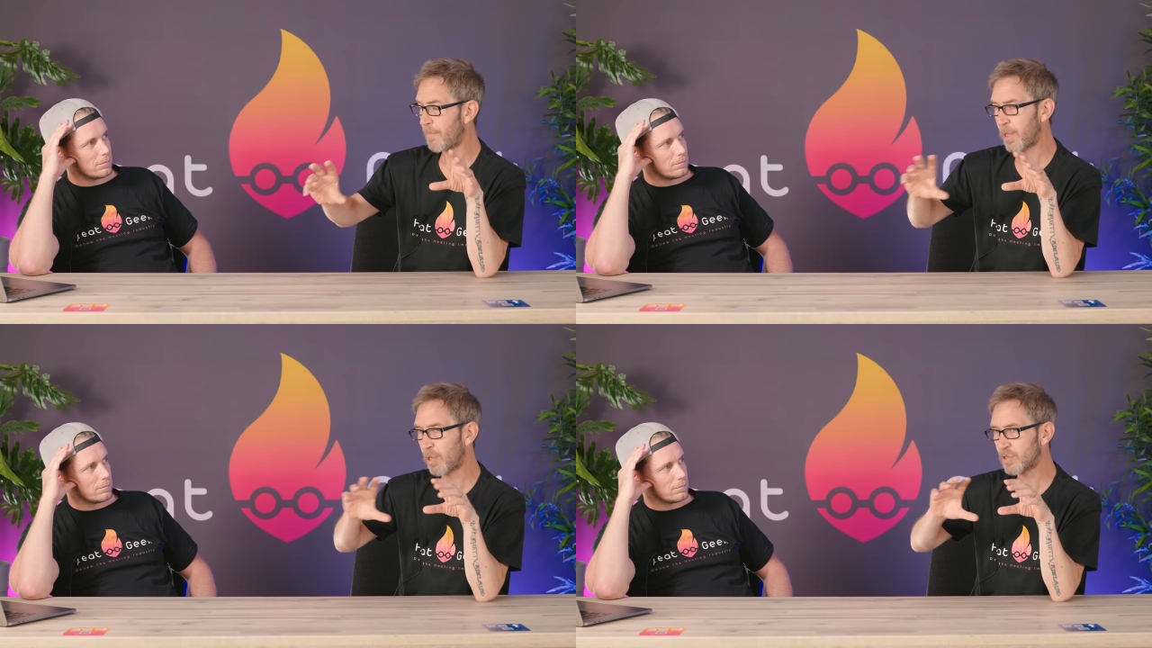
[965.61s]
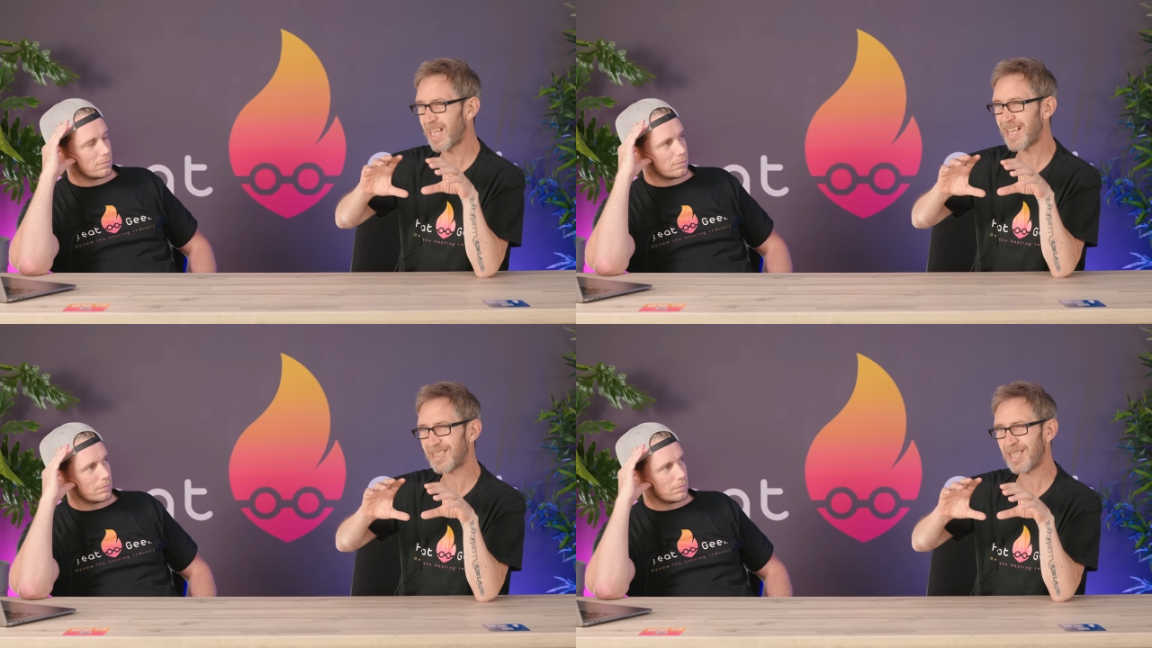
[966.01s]
Speaker 1: Because
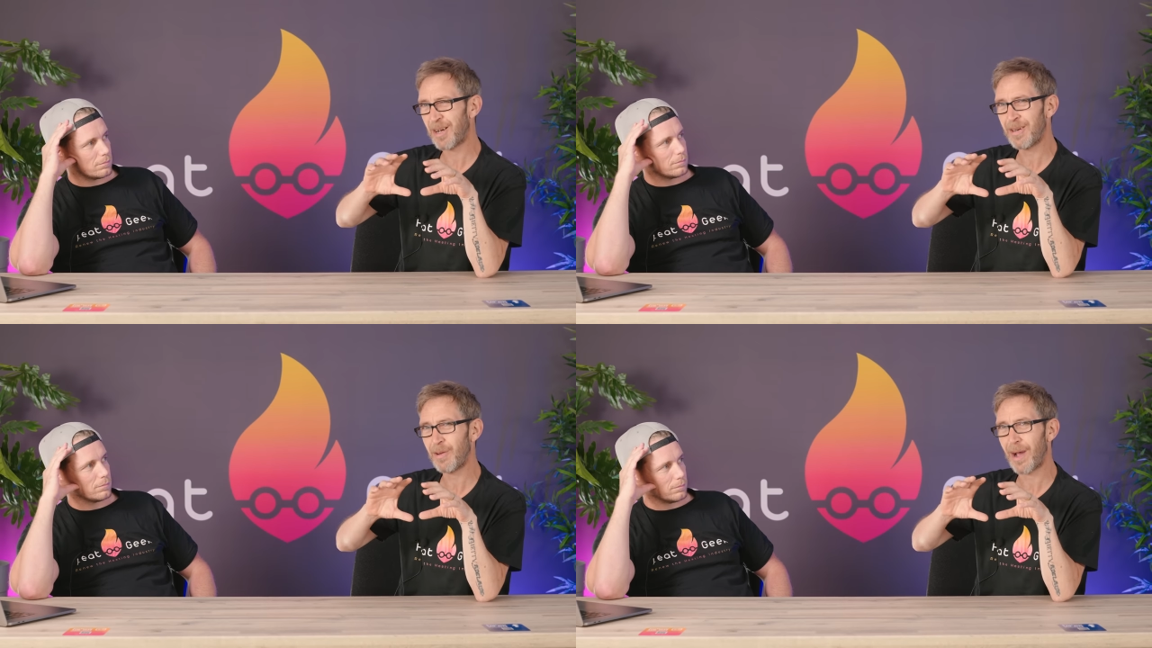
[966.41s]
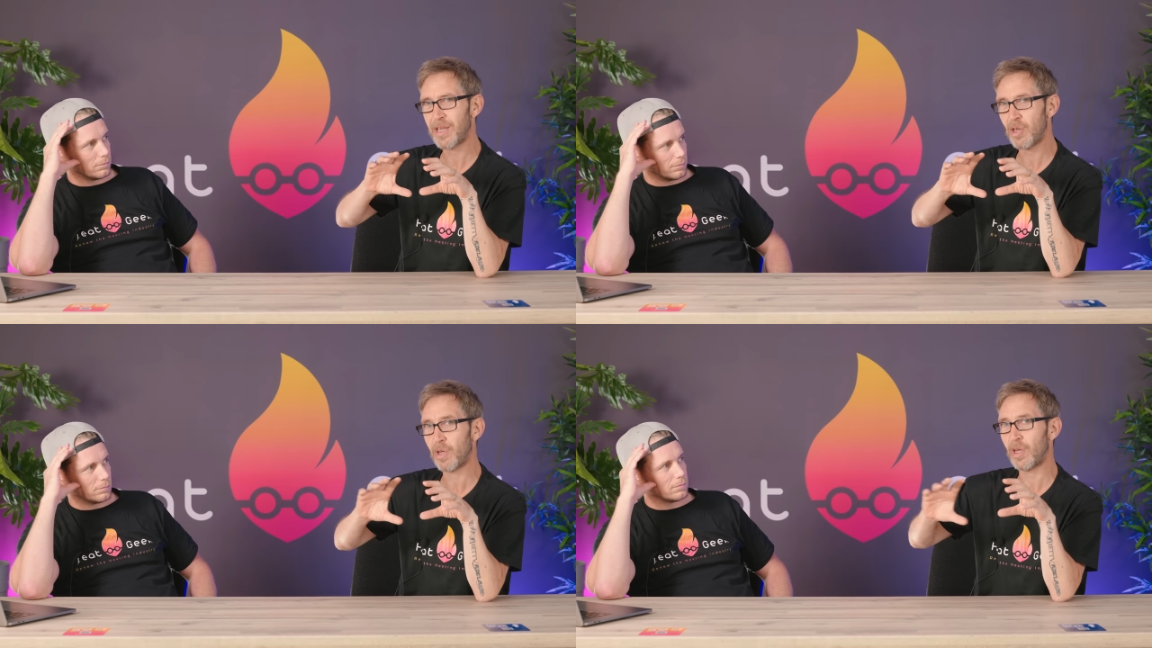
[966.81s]
that's the only way
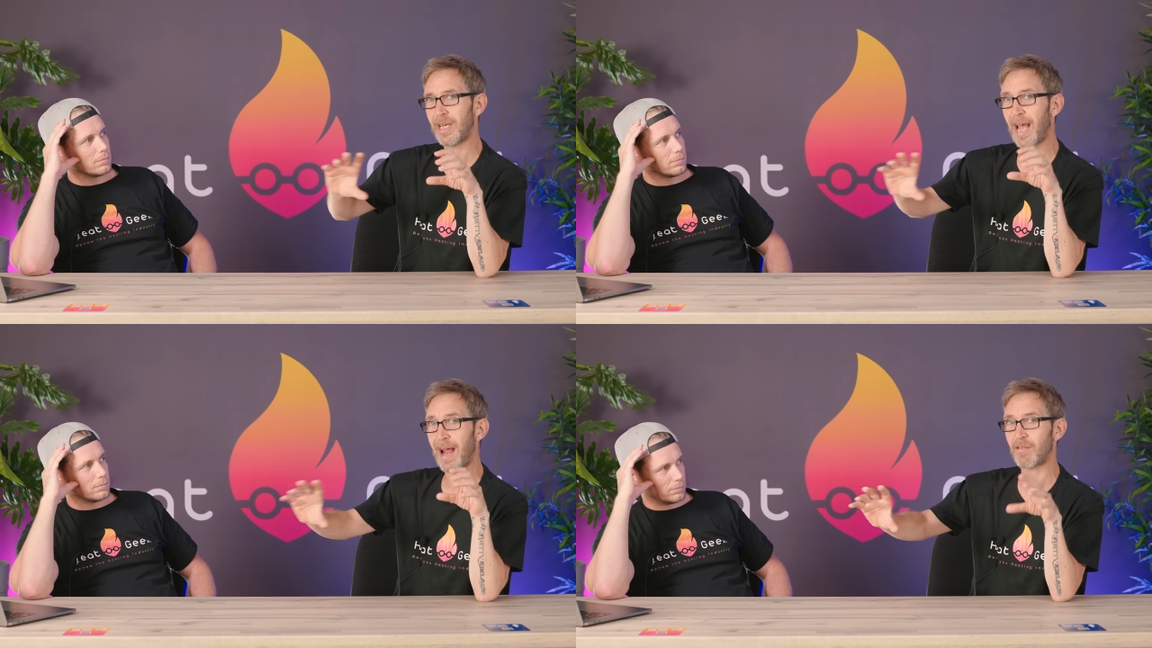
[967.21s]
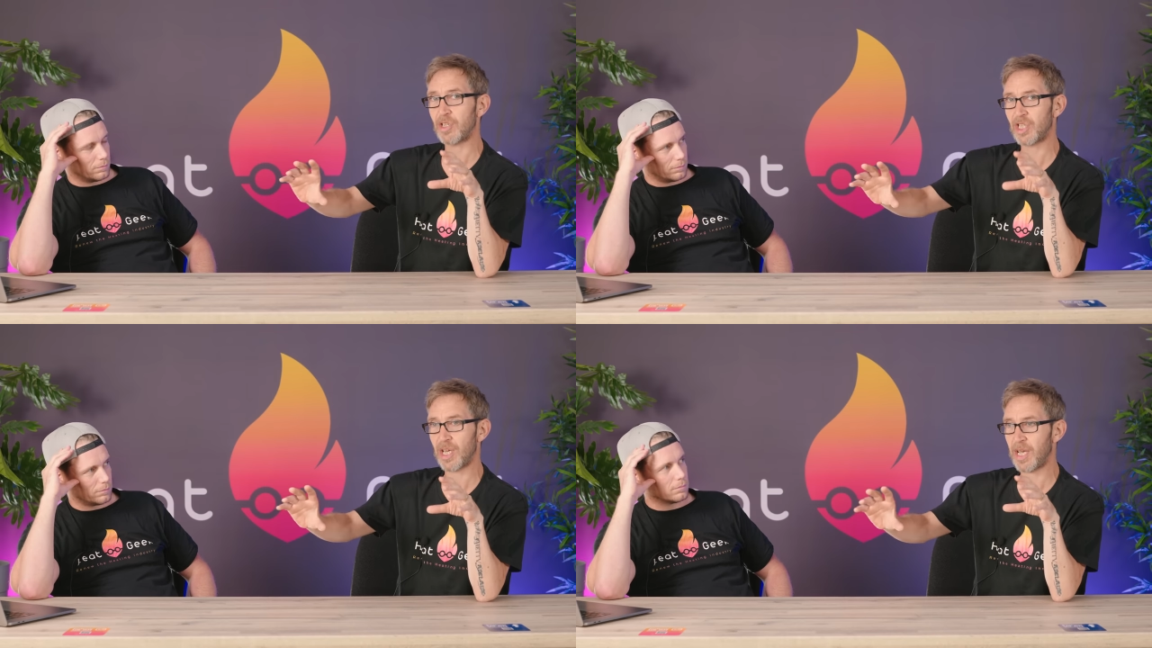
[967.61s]
you can
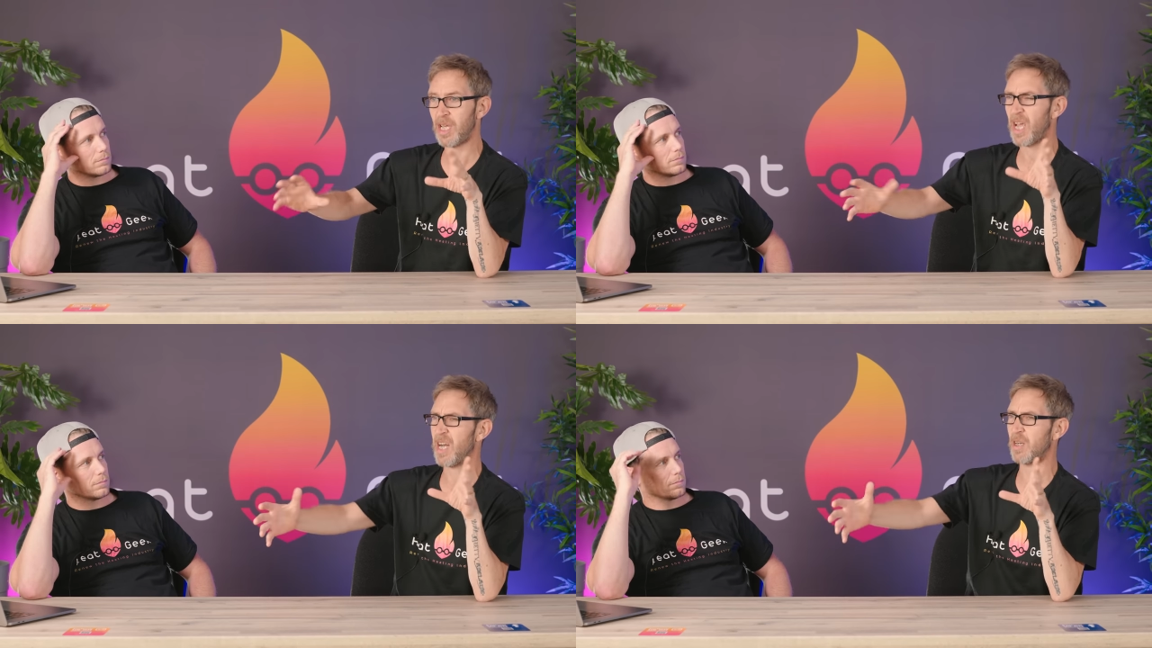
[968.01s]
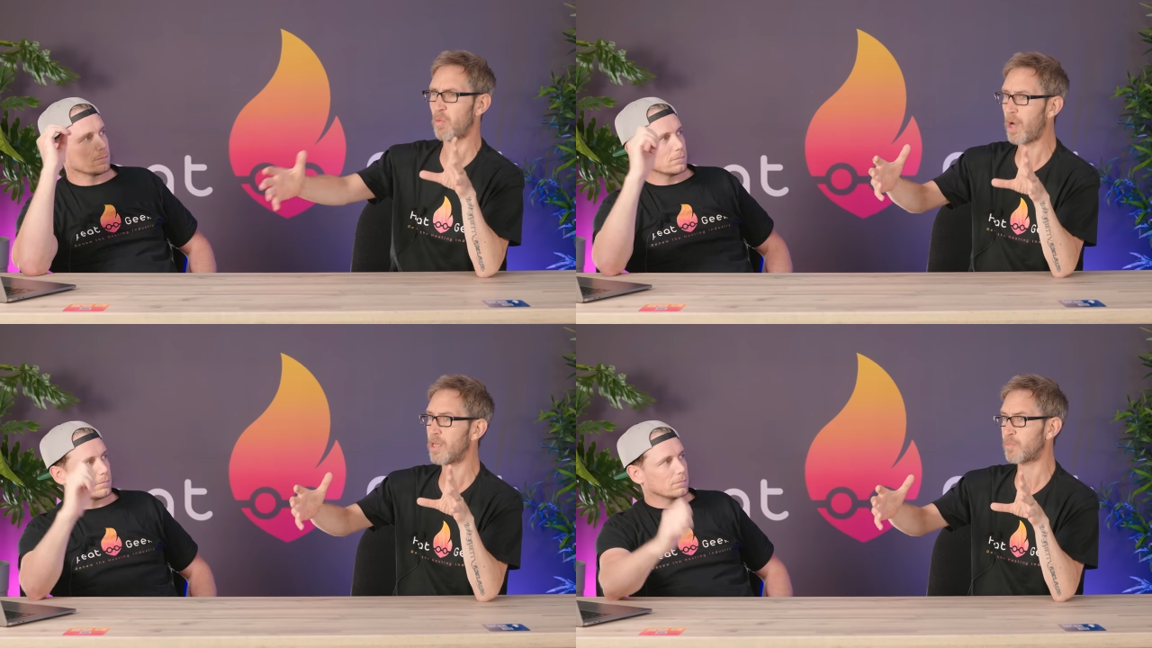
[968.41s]
guarantee in
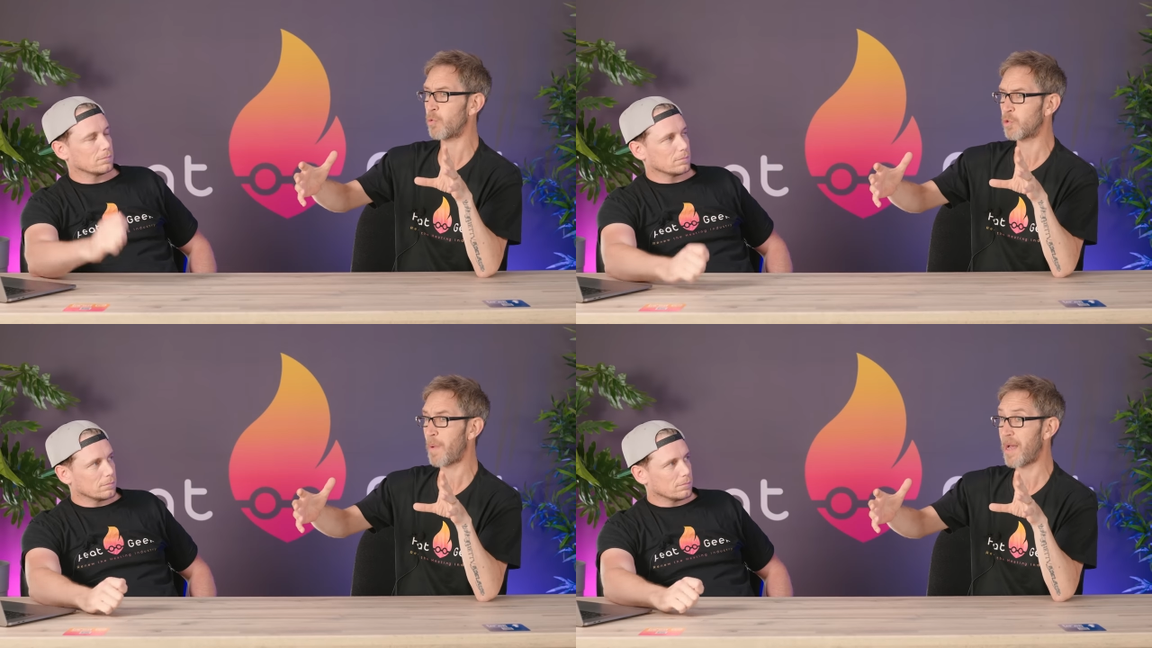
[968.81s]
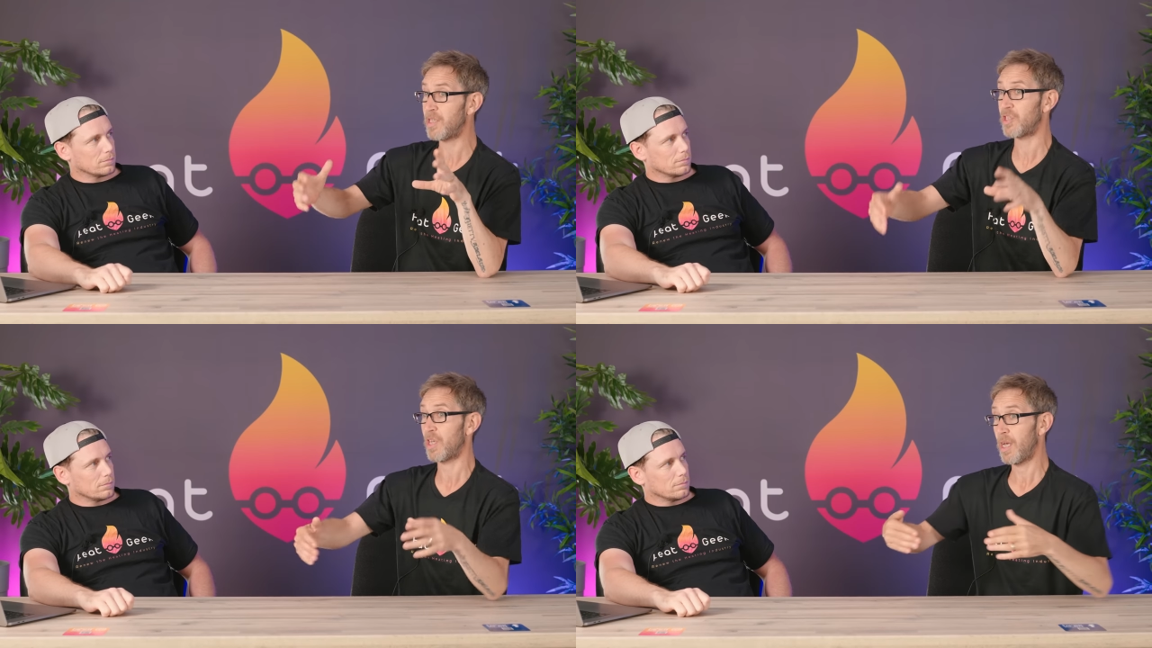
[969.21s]
quite a small
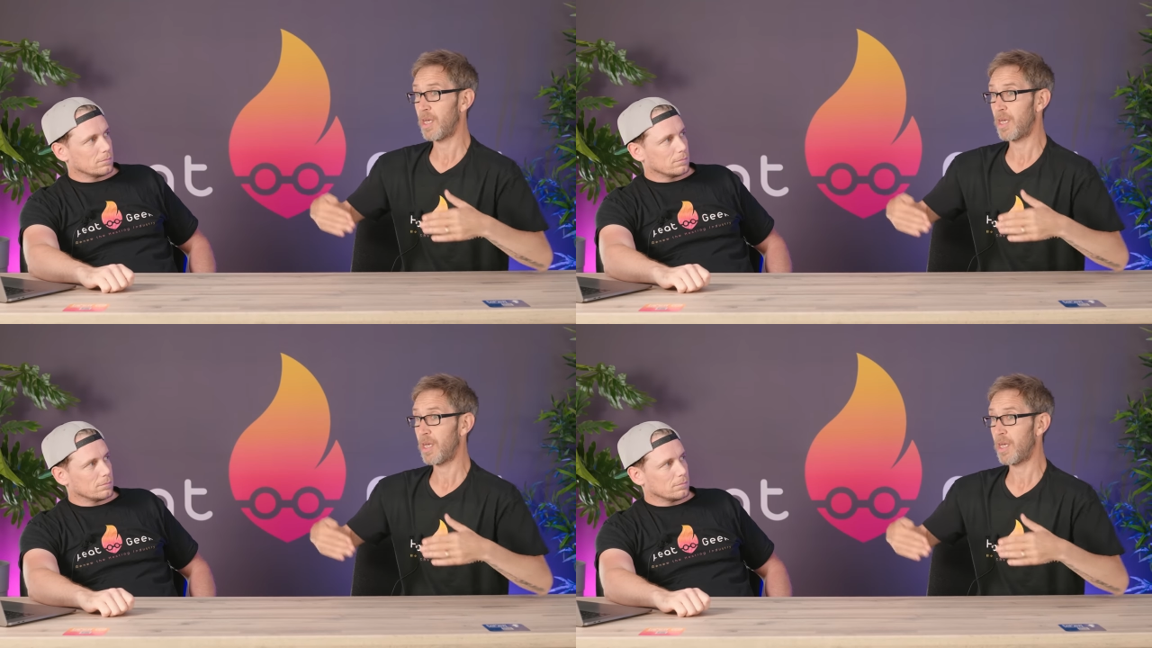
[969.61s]
space